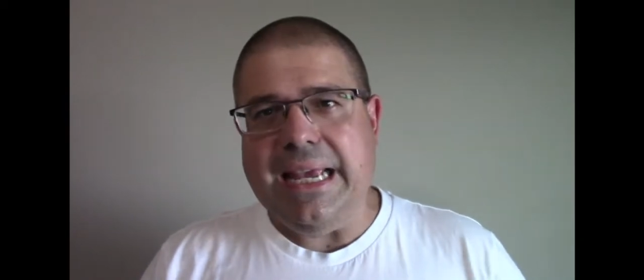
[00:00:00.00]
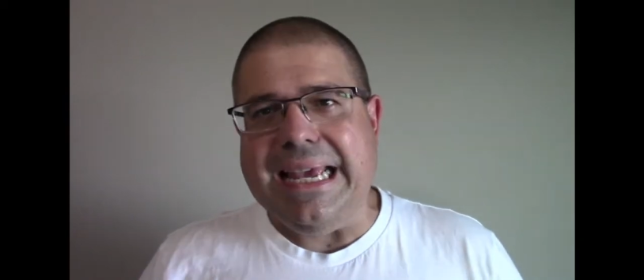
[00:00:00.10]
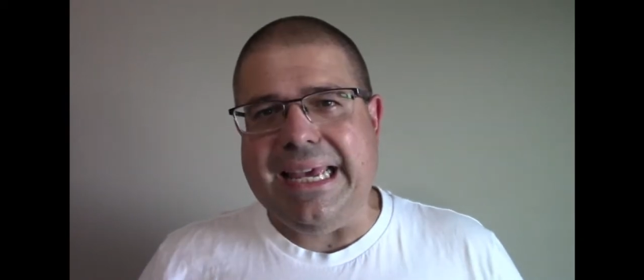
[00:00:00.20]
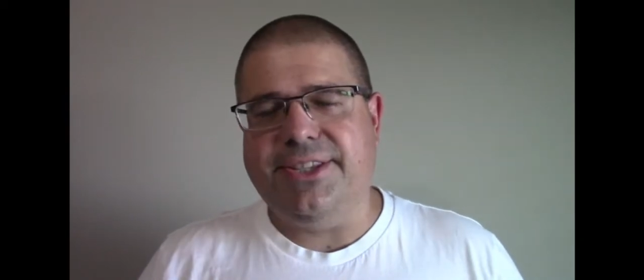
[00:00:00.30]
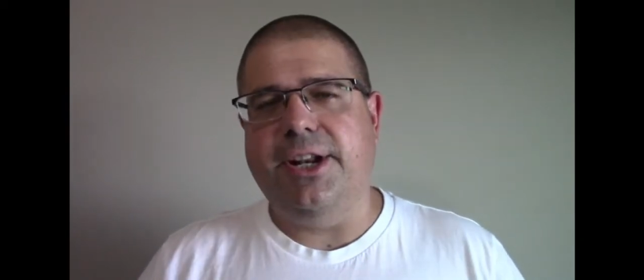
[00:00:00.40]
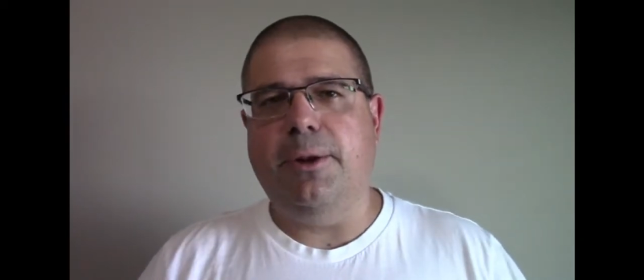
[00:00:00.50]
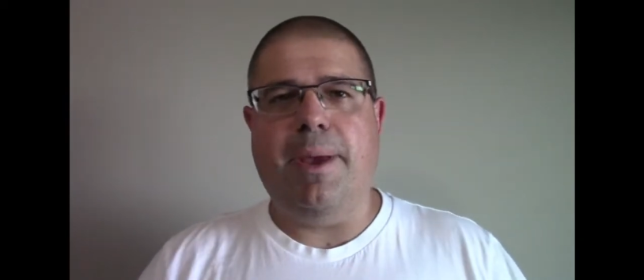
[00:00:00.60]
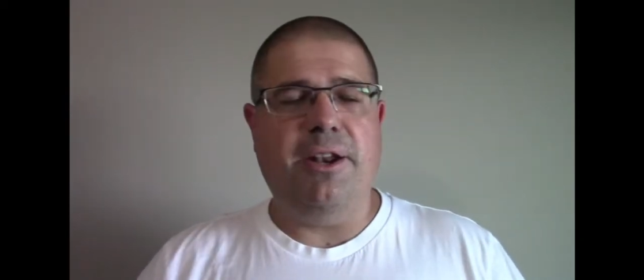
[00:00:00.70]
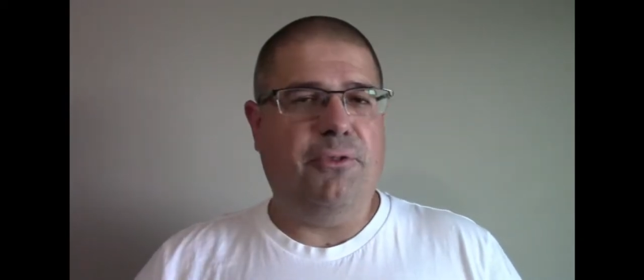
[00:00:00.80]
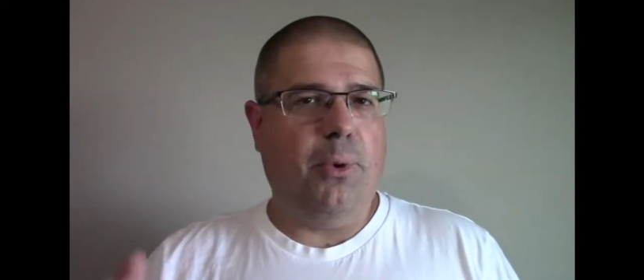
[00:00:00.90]
It's going to depend
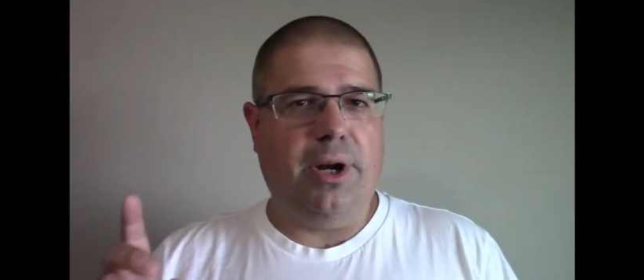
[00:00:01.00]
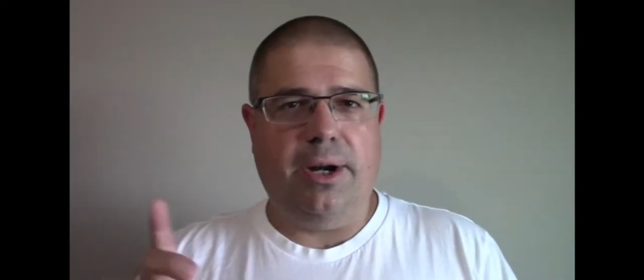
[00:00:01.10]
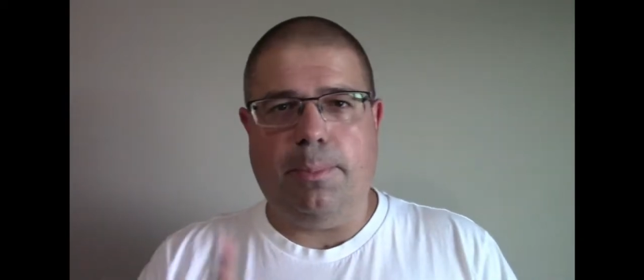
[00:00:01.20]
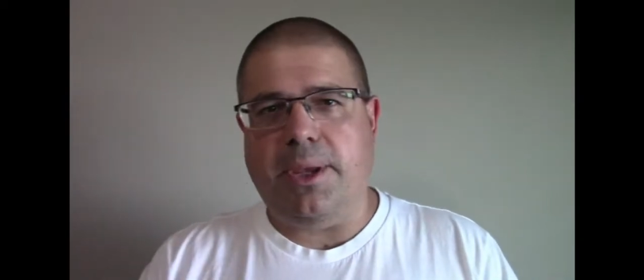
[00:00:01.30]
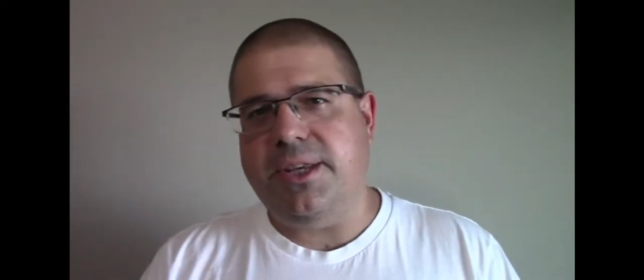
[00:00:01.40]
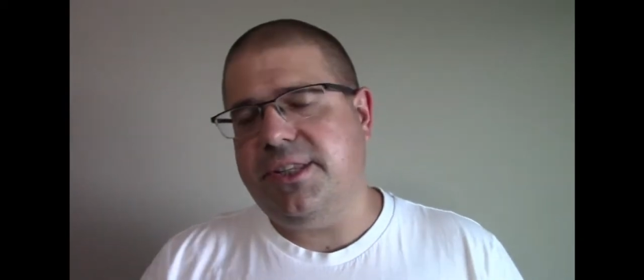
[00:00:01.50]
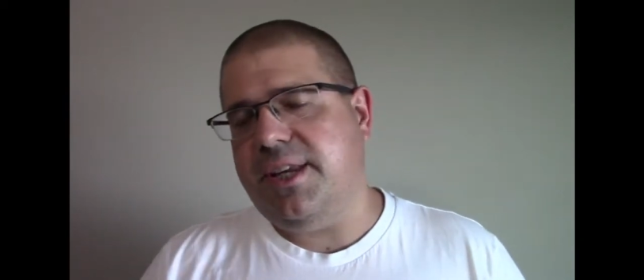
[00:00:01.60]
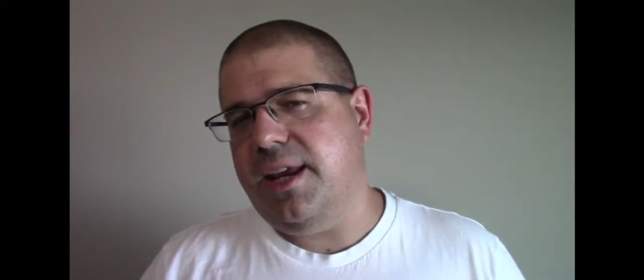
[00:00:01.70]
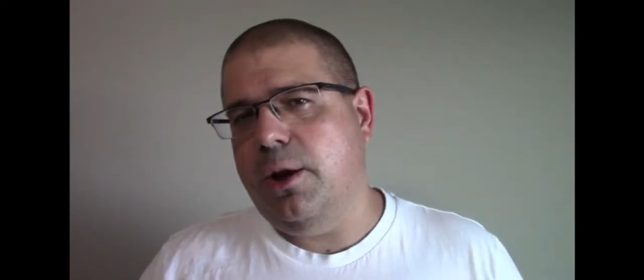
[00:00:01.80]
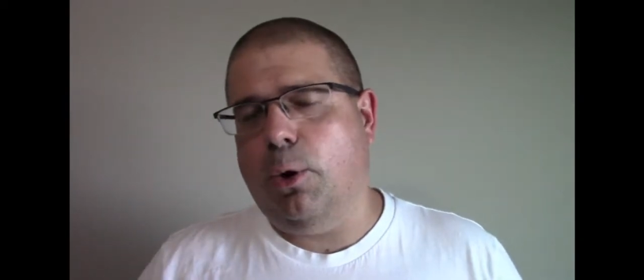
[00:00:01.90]
if you're running a
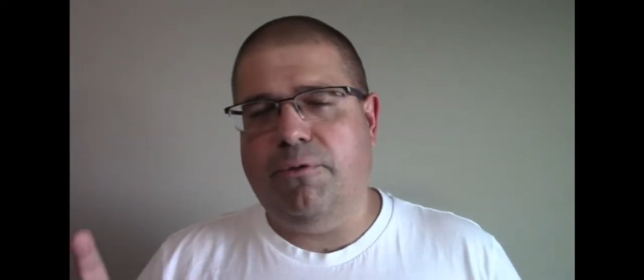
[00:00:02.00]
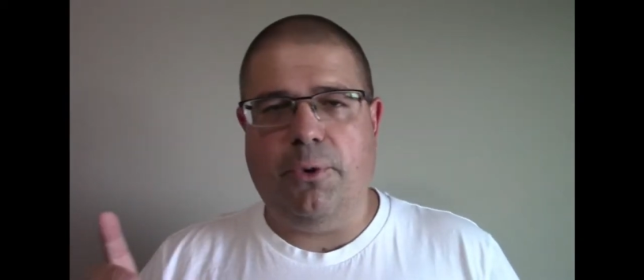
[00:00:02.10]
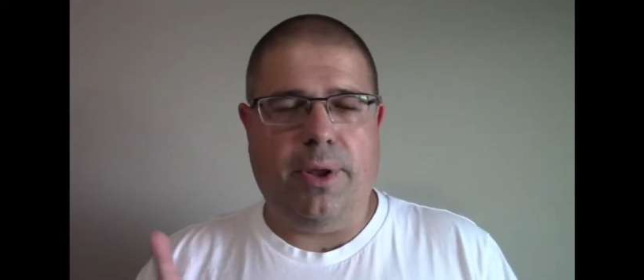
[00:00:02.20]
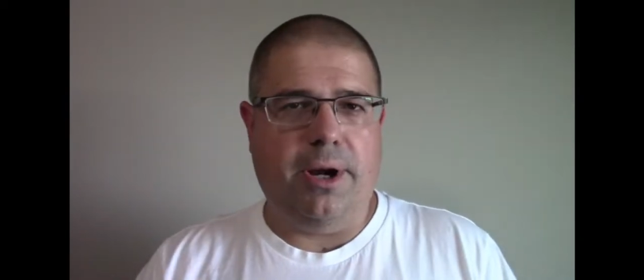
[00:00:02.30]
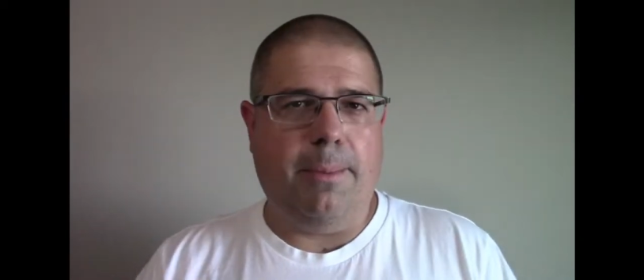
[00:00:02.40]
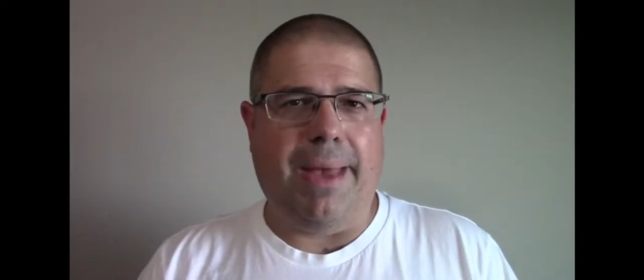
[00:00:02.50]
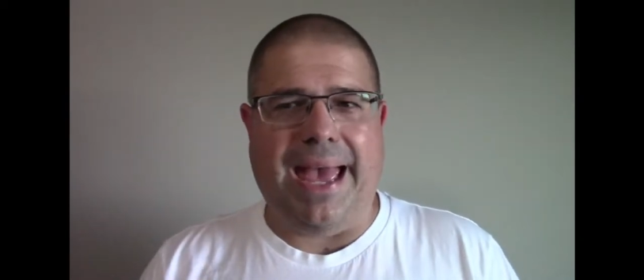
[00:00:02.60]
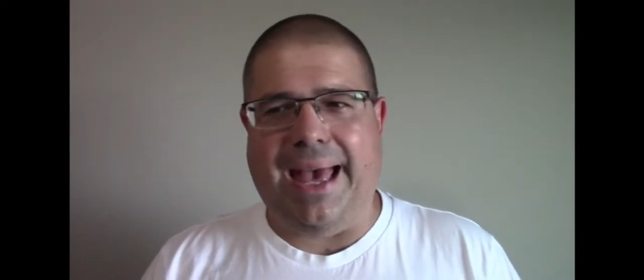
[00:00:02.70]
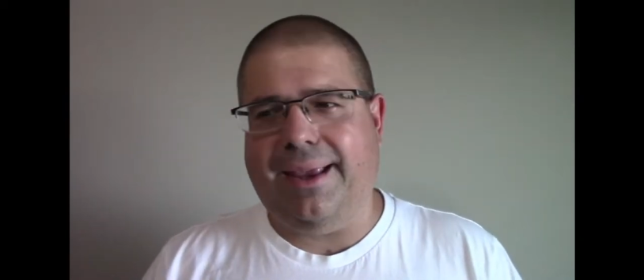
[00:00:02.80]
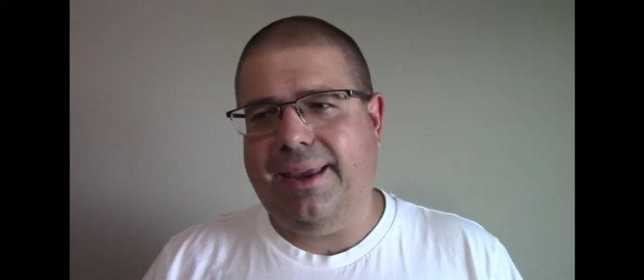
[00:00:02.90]
PC or if you're running a
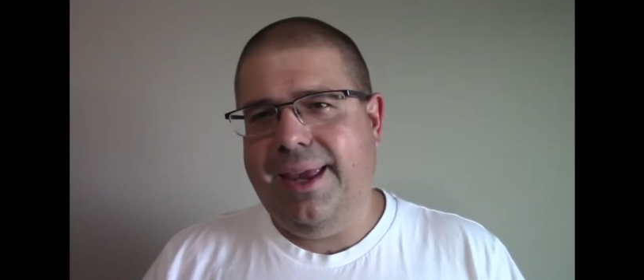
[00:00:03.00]
Mac.